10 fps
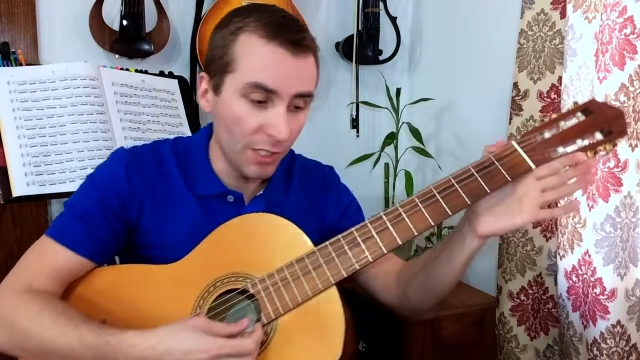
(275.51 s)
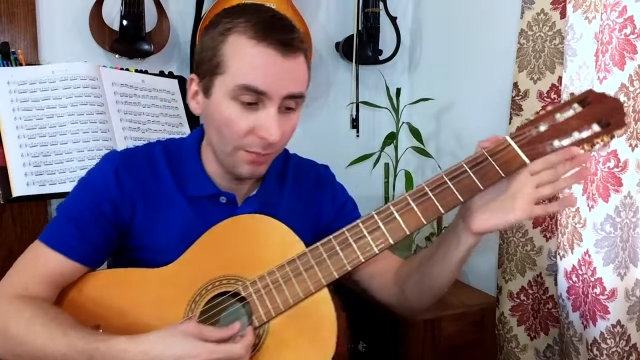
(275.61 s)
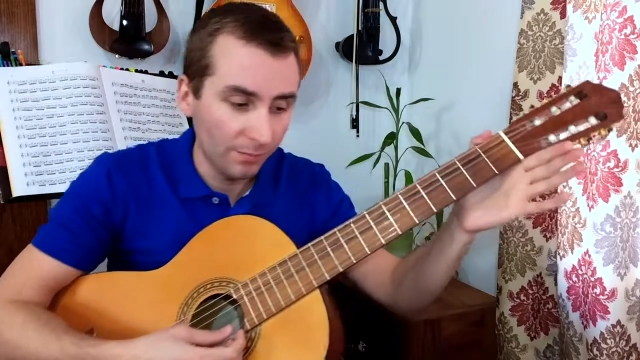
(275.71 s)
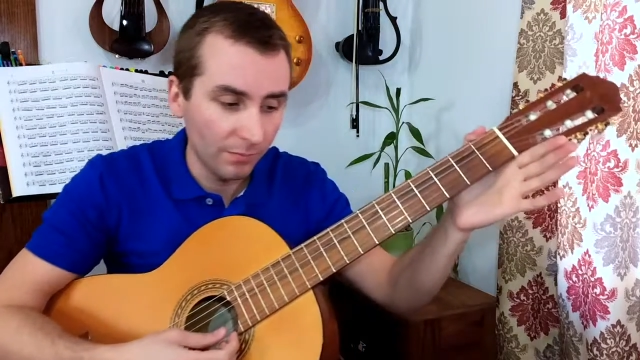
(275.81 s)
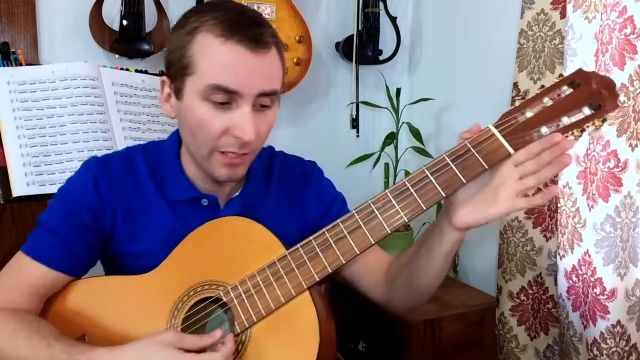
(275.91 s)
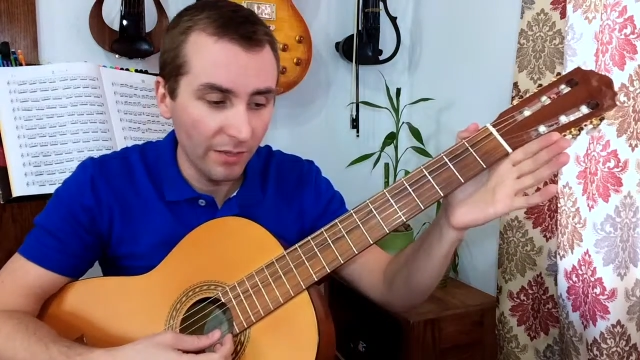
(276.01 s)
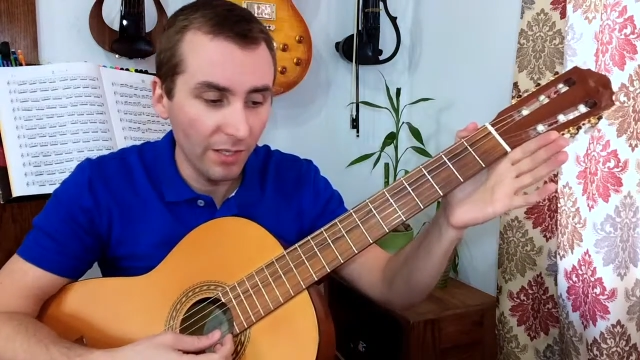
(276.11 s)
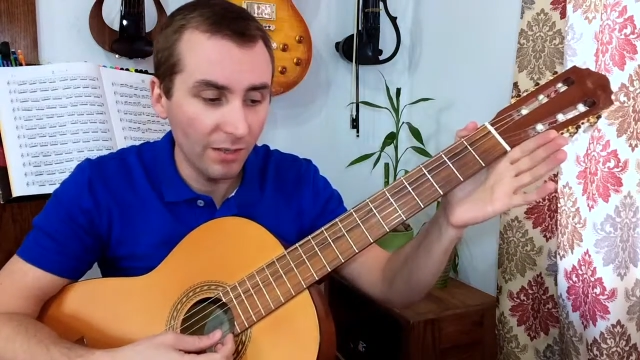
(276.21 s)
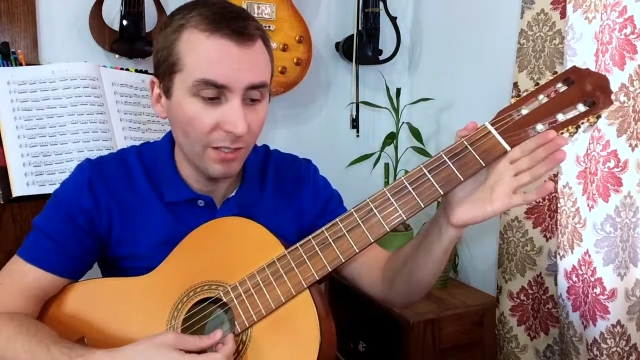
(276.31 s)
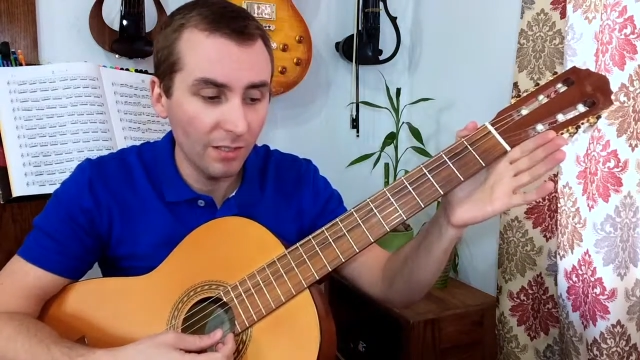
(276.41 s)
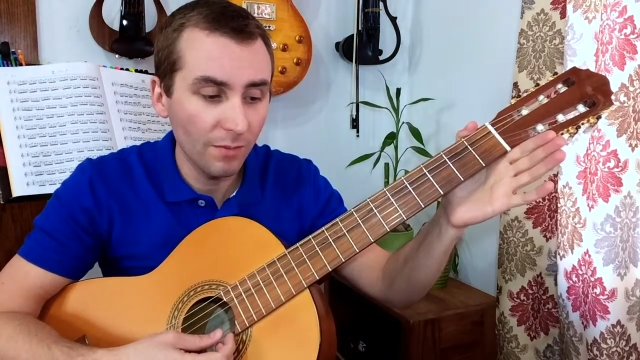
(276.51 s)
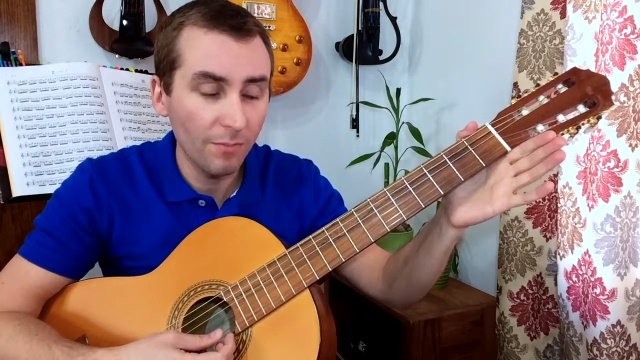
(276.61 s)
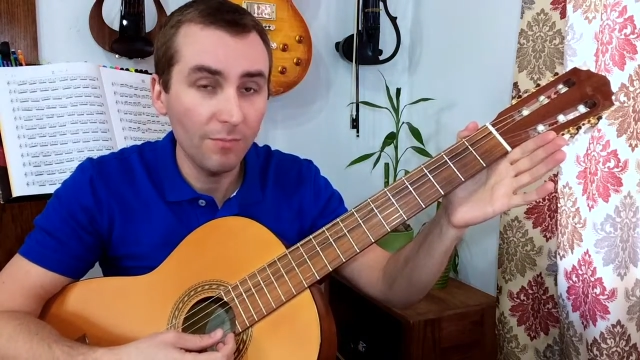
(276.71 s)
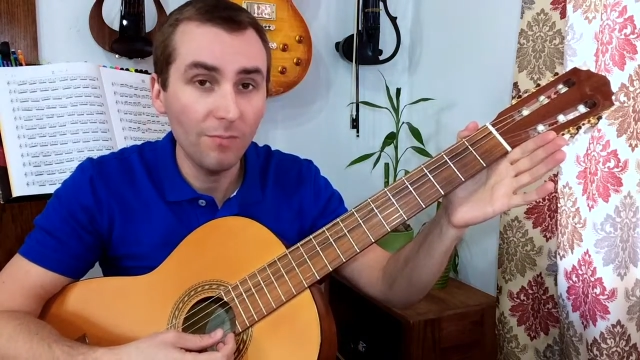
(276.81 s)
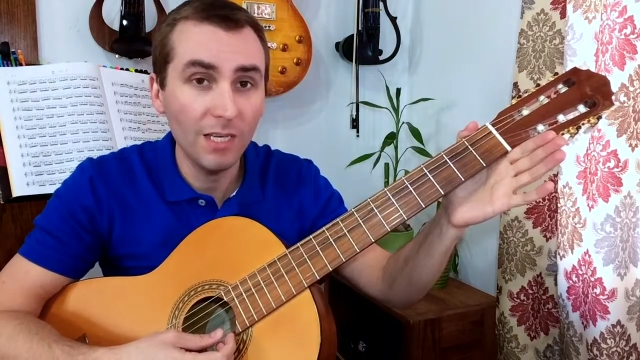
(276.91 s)
And then the
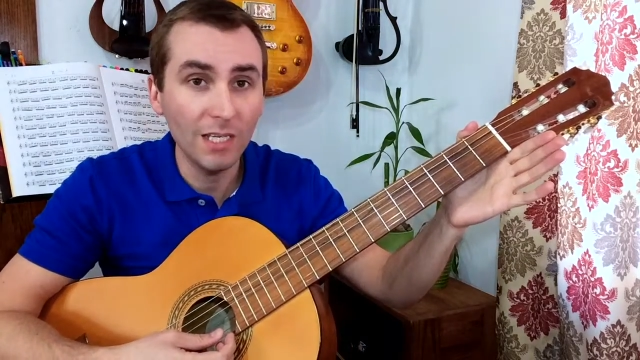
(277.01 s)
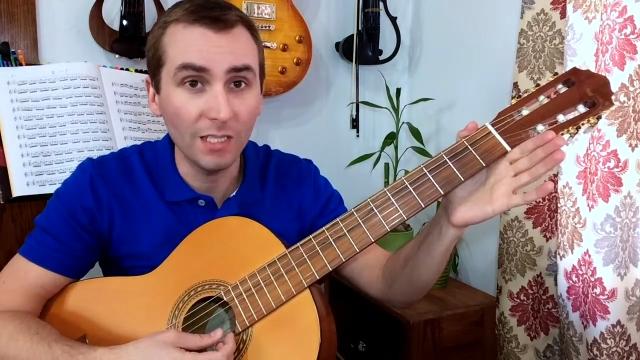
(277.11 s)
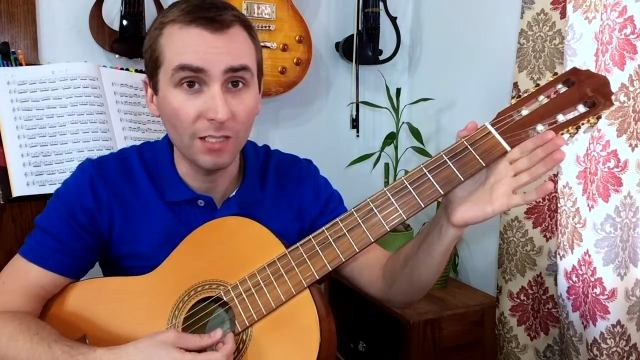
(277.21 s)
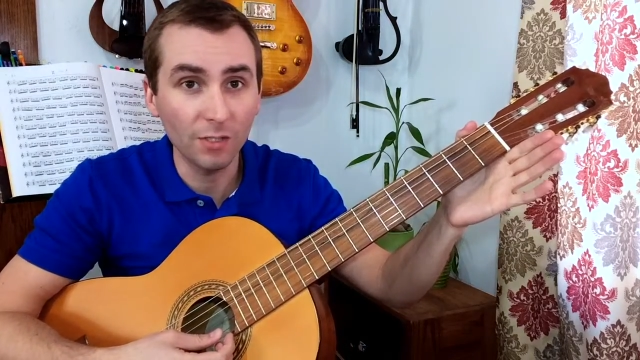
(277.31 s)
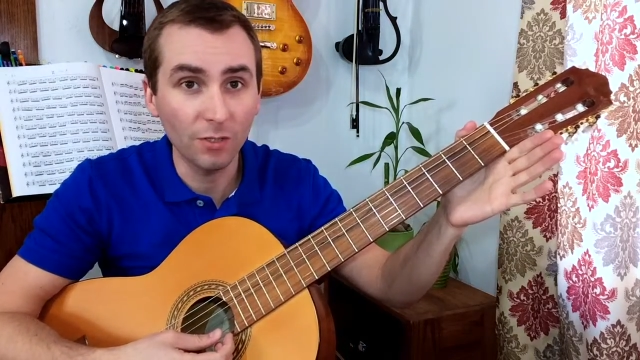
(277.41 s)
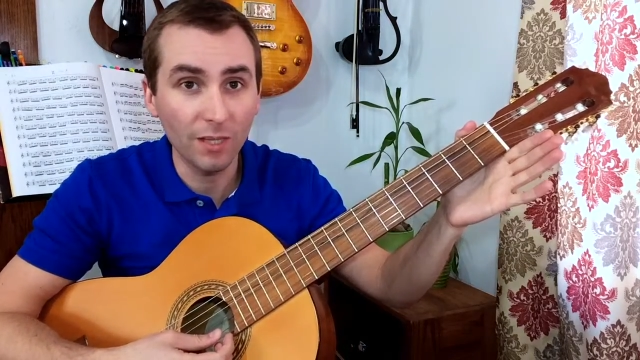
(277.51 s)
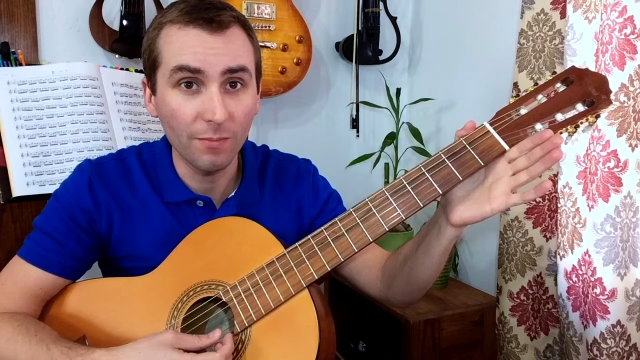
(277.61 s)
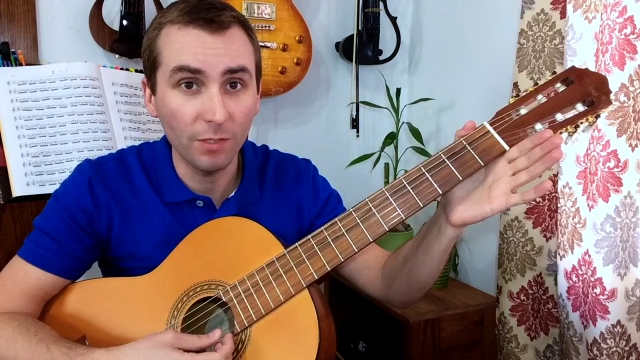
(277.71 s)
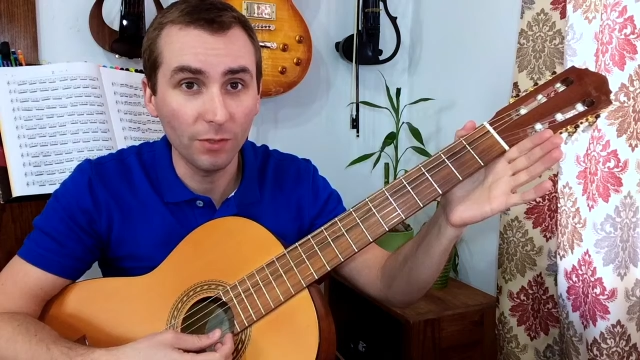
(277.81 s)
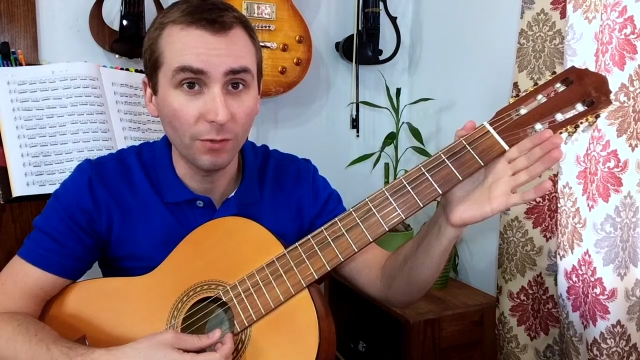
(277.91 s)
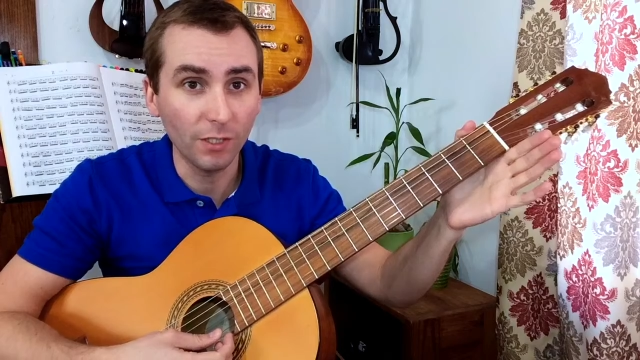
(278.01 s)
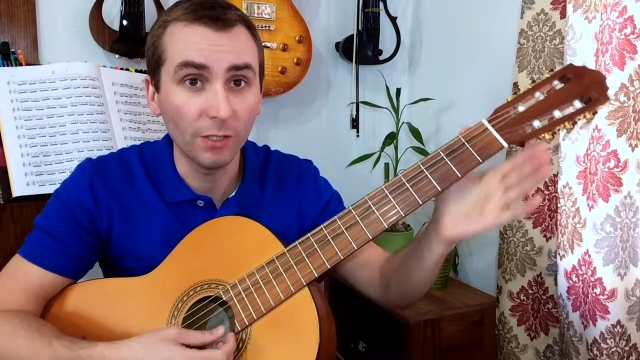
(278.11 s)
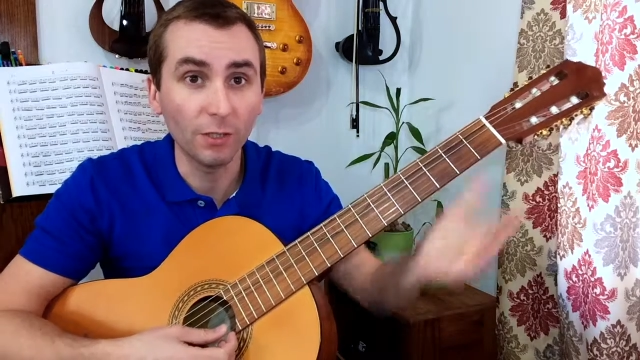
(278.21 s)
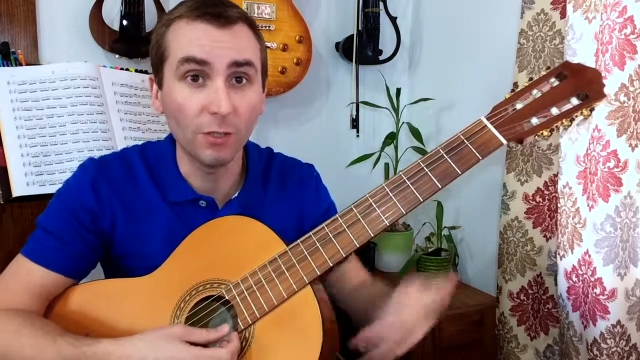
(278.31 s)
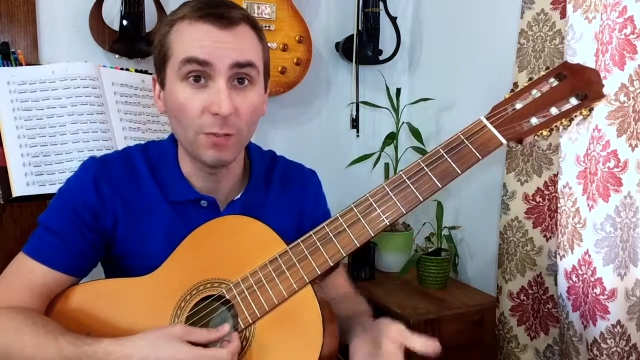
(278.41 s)
mediant, or that middle note
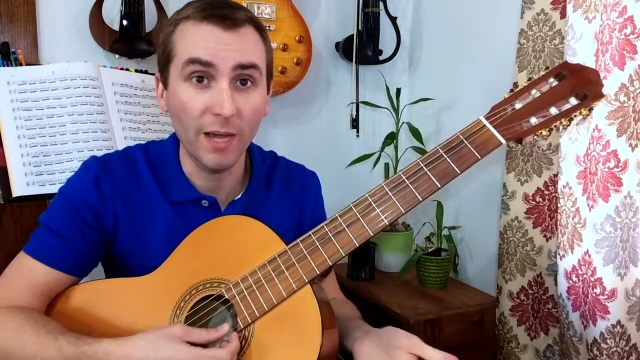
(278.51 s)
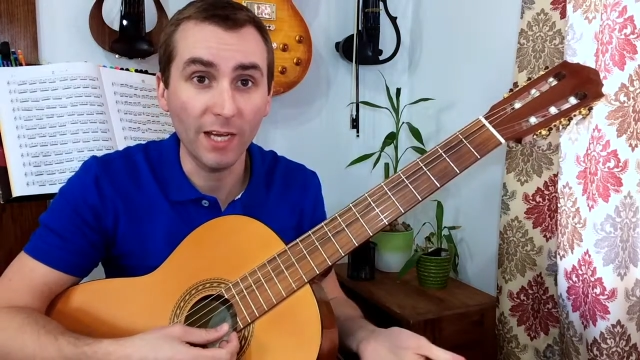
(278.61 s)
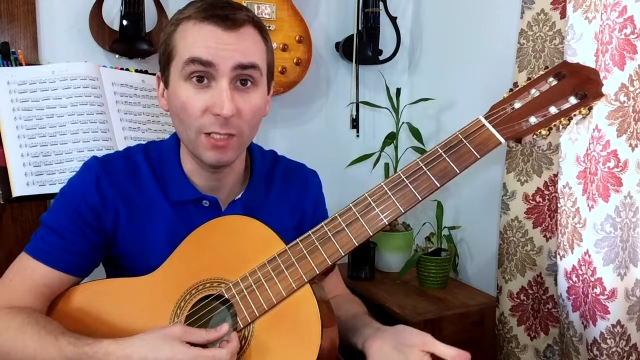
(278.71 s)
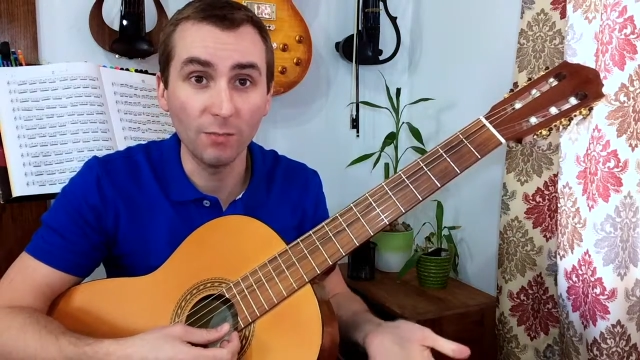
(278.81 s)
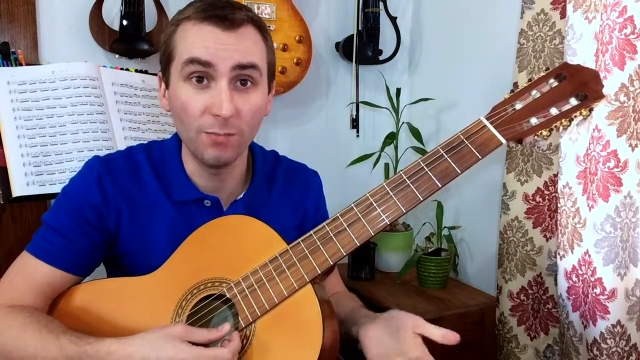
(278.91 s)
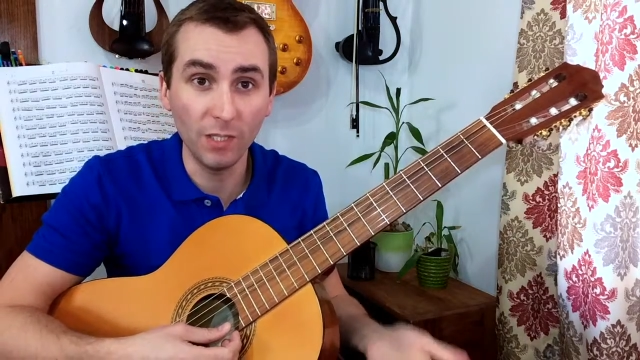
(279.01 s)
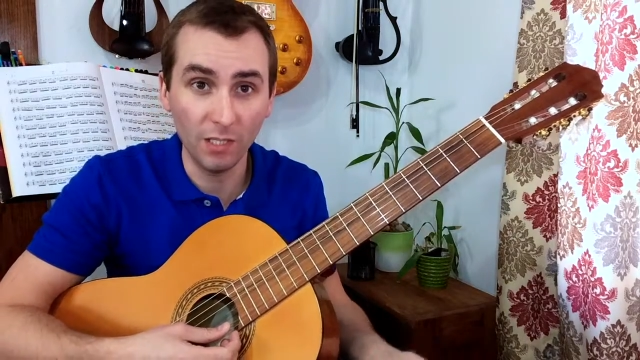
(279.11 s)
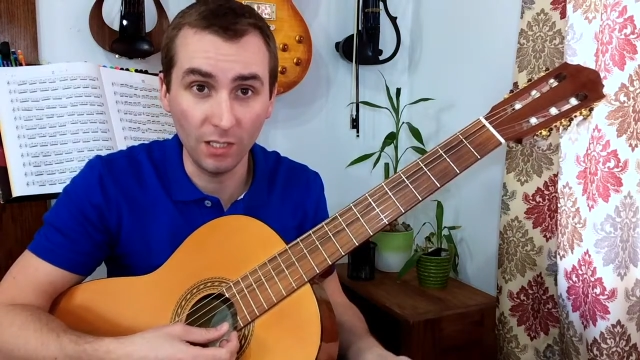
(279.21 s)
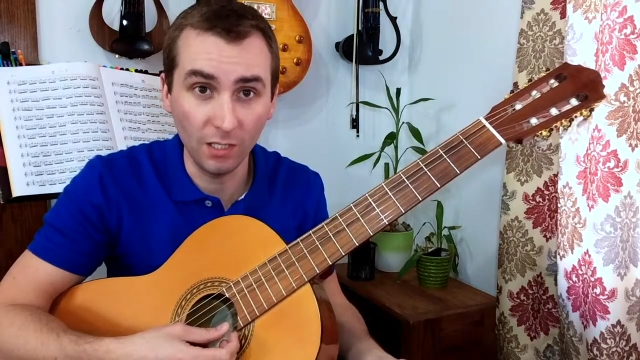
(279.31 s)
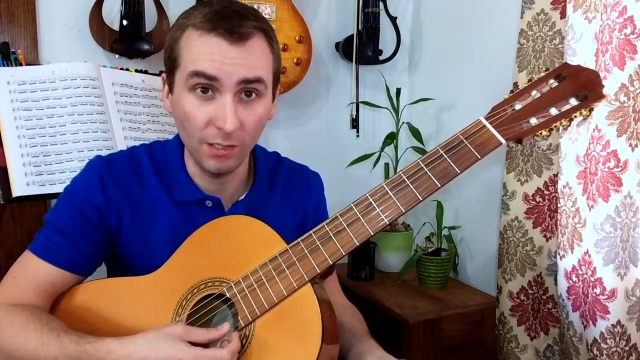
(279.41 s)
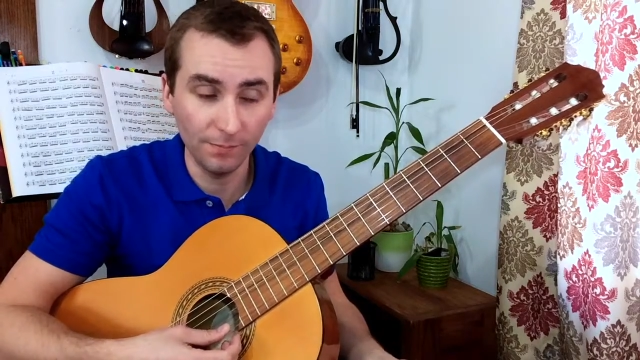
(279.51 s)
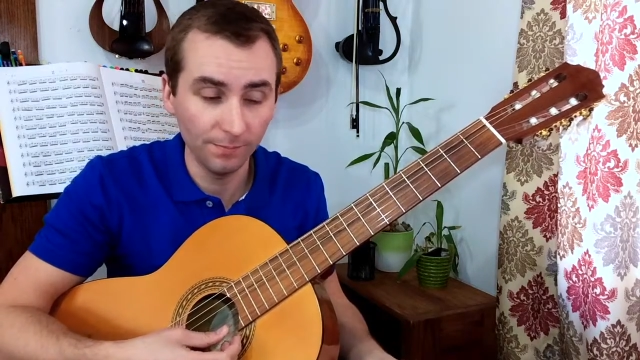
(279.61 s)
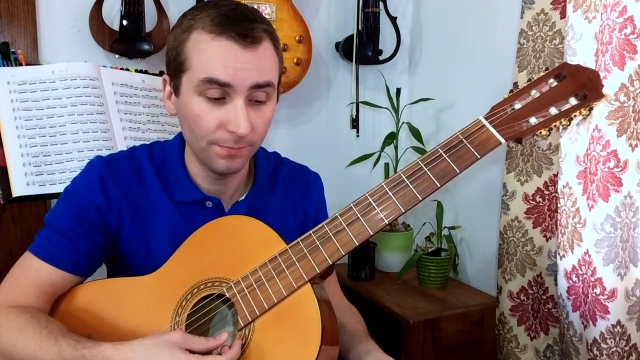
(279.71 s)
there, goes back to B.